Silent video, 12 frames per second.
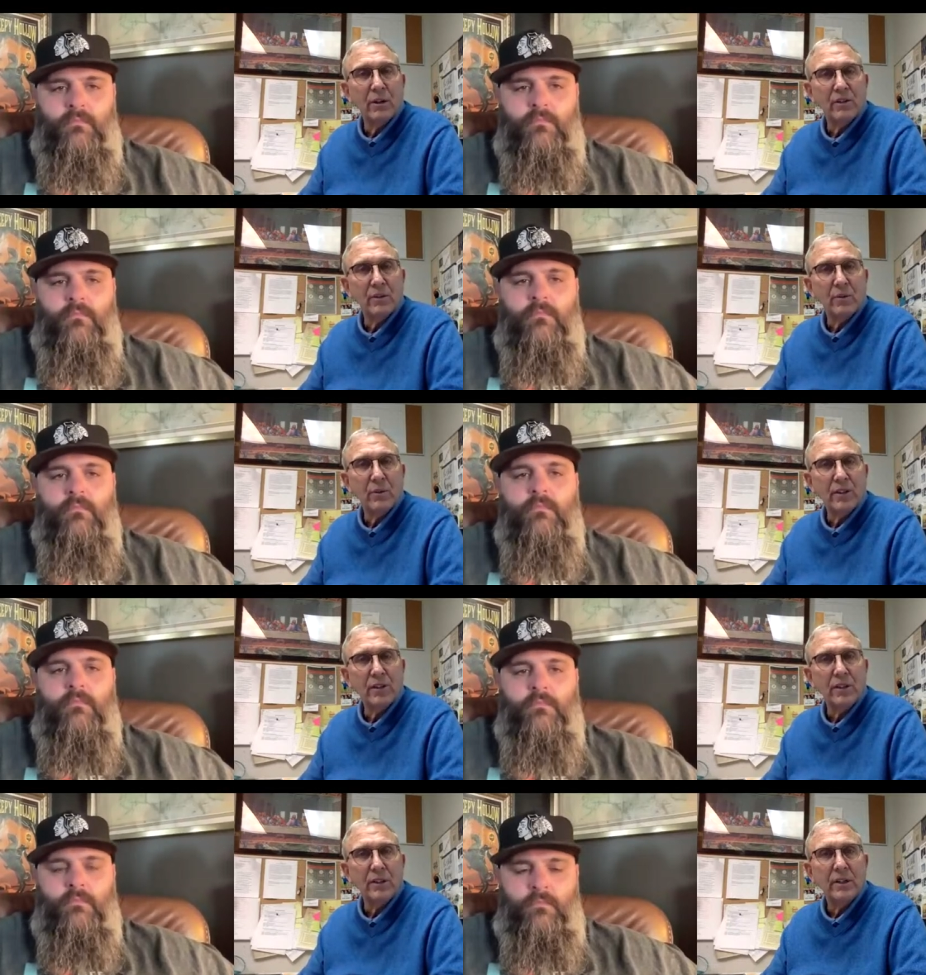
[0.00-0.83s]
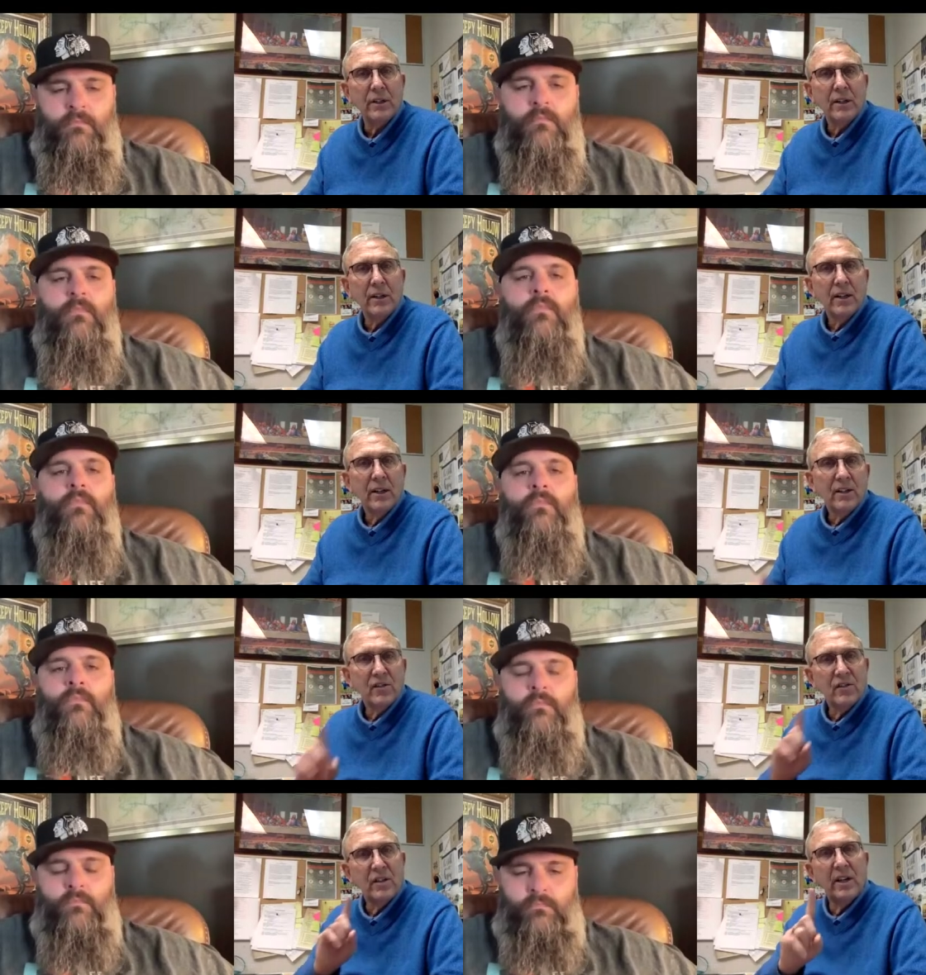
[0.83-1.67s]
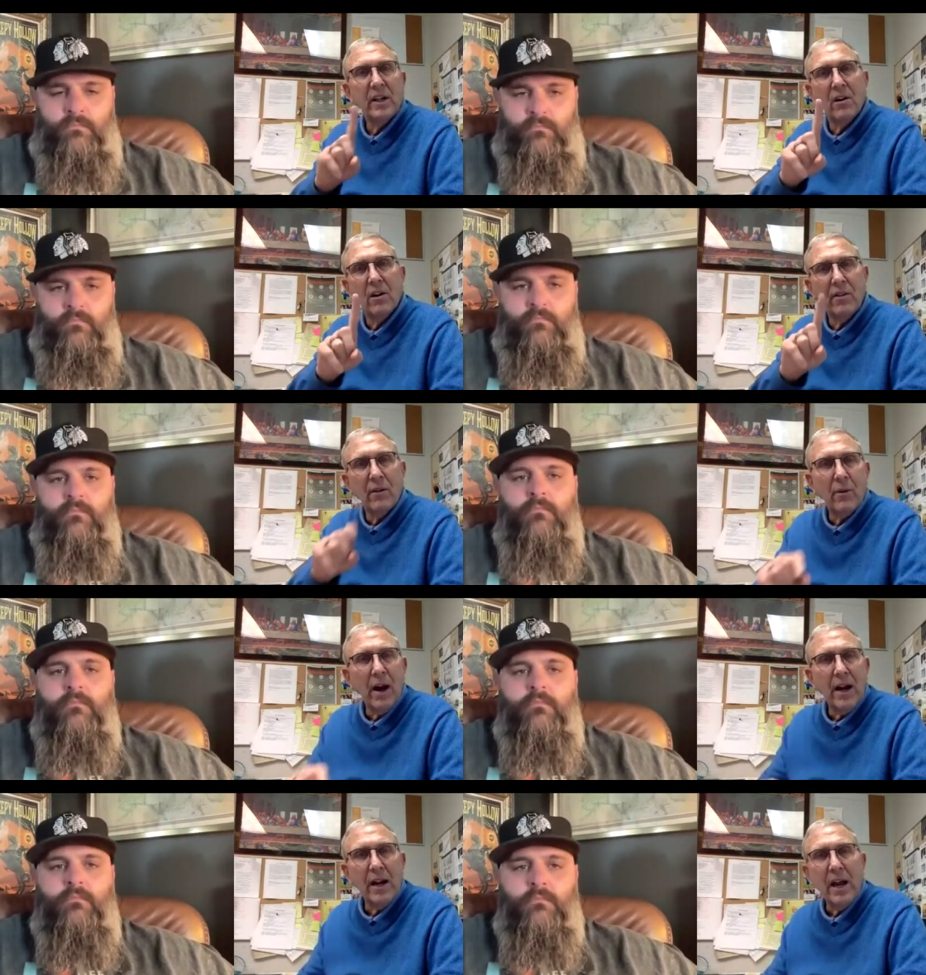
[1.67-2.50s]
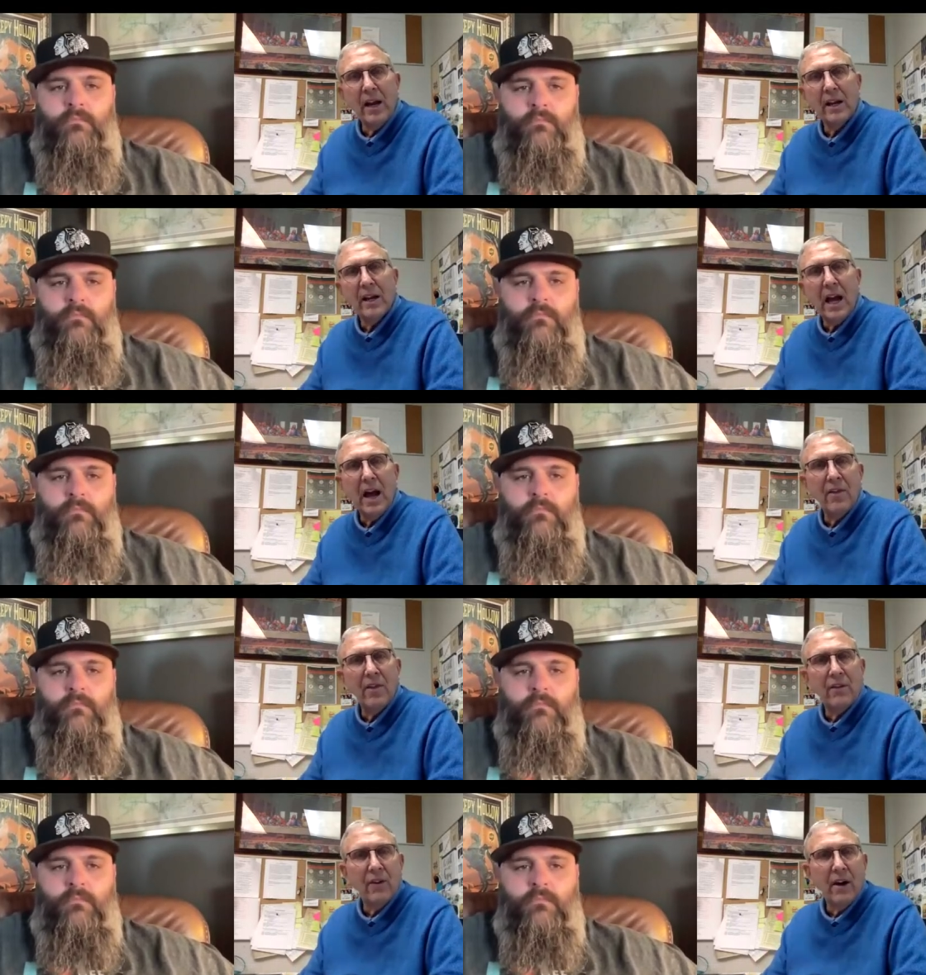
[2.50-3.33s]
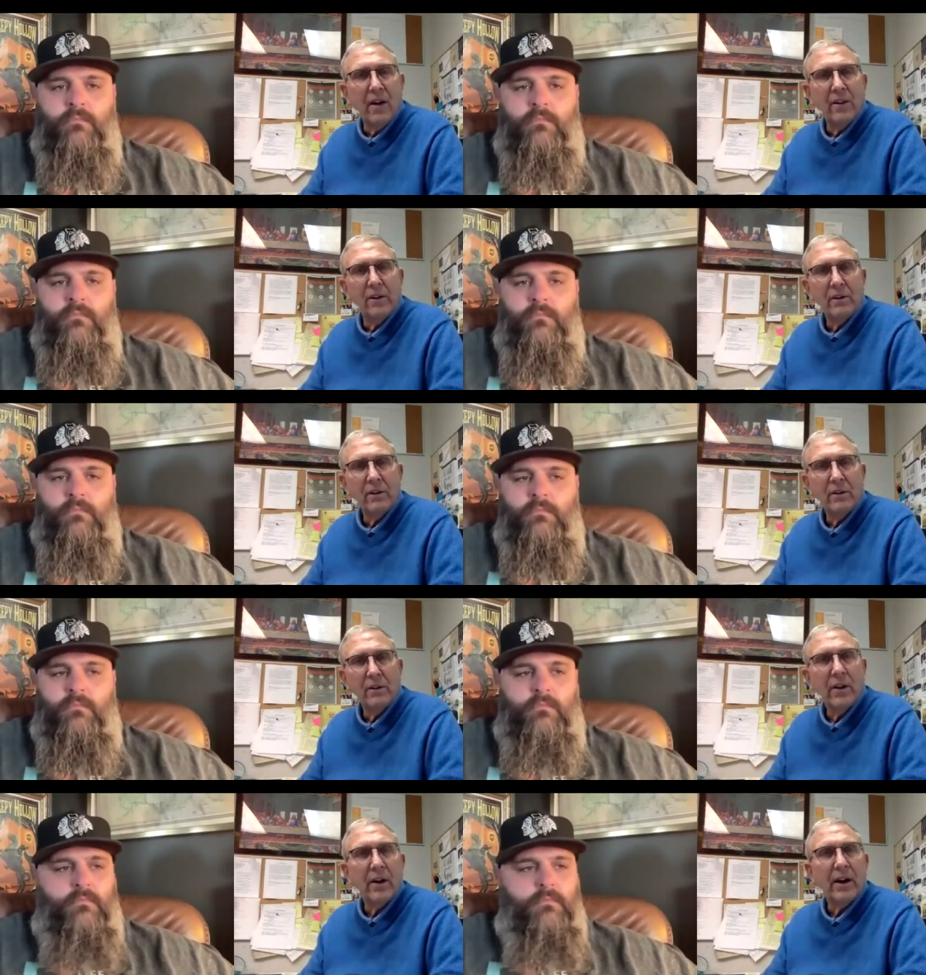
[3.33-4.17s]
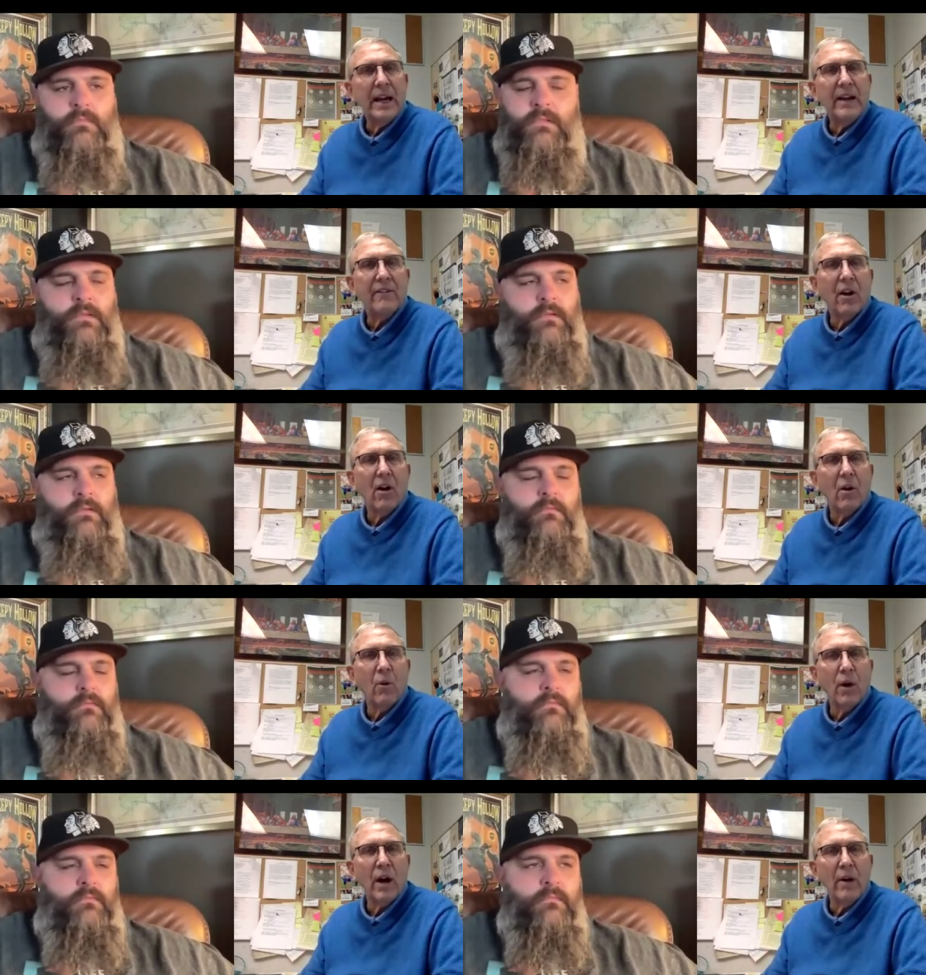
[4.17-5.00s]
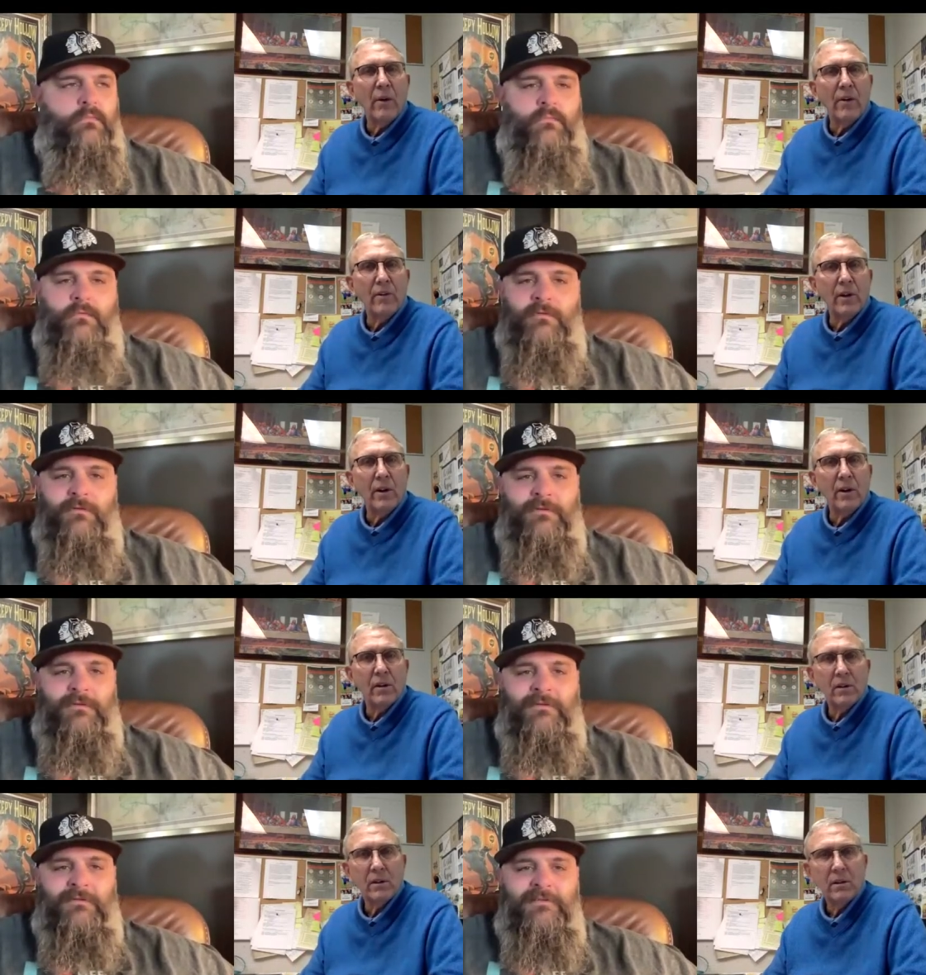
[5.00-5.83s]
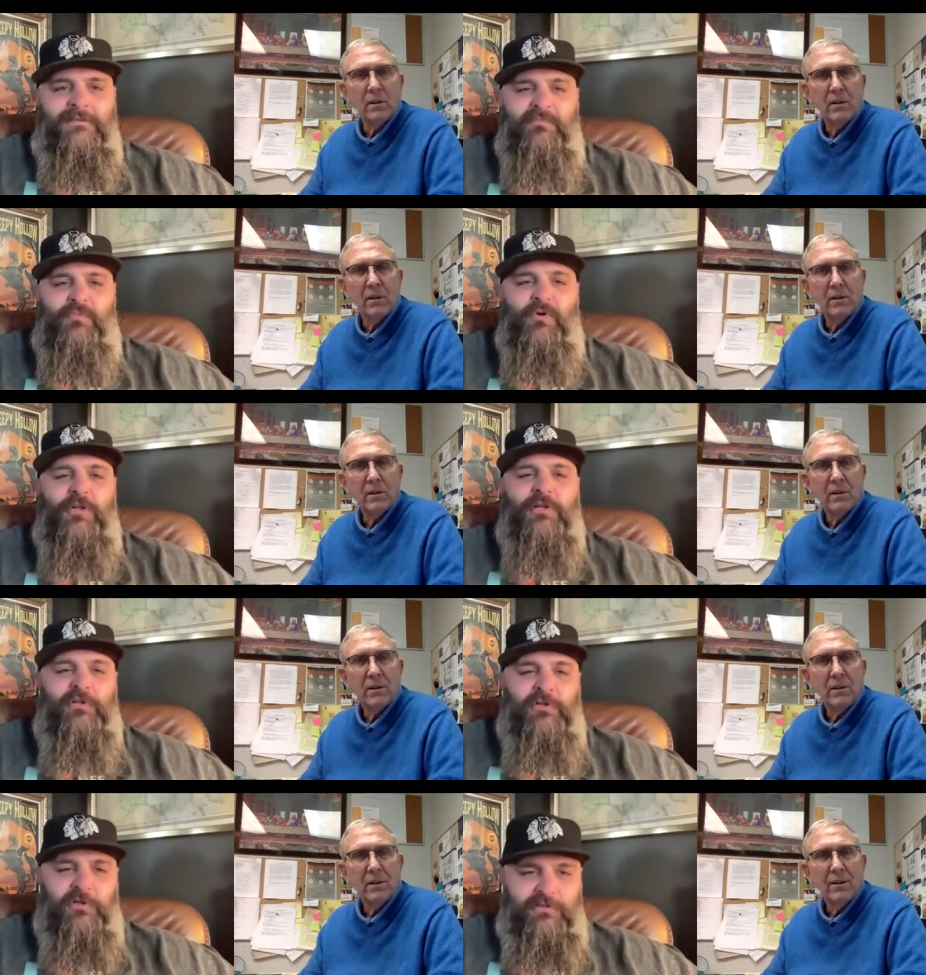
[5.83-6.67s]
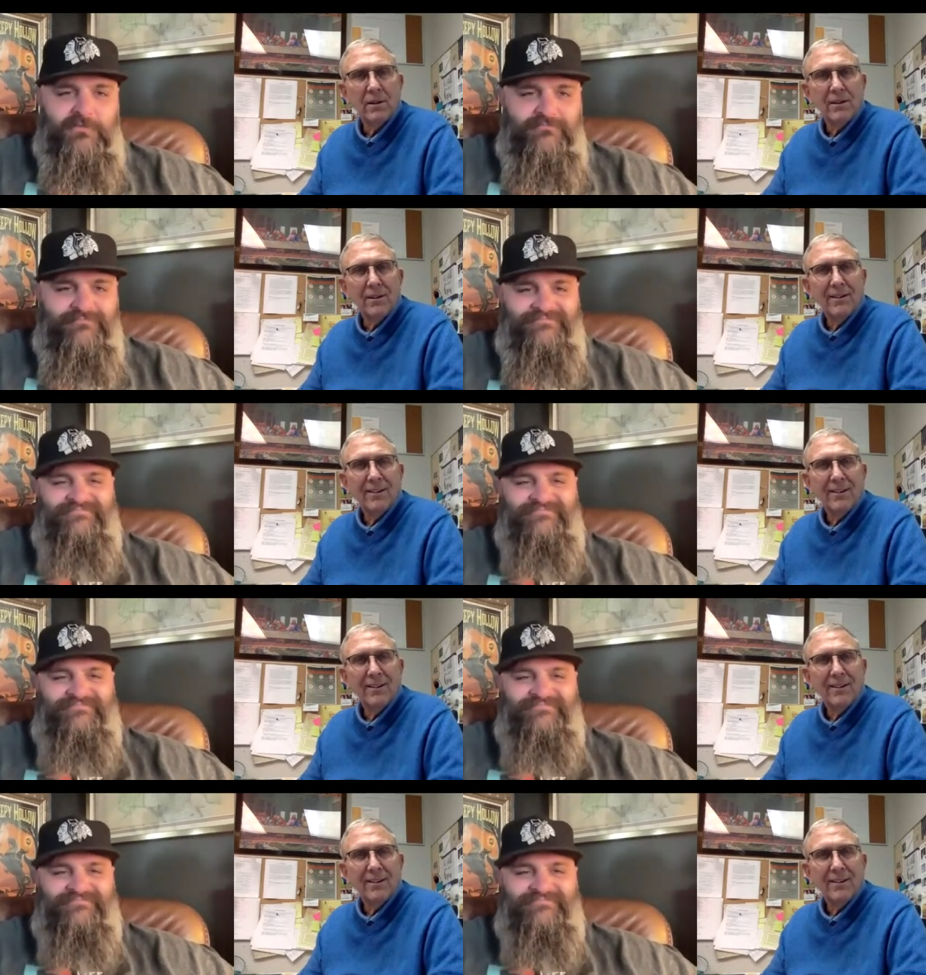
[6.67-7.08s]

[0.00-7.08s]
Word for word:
Speaker 1: resurrection, sitting on the right hand of God the Father. There, I gave it all away right there.
Speaker 2: Spoiler alert.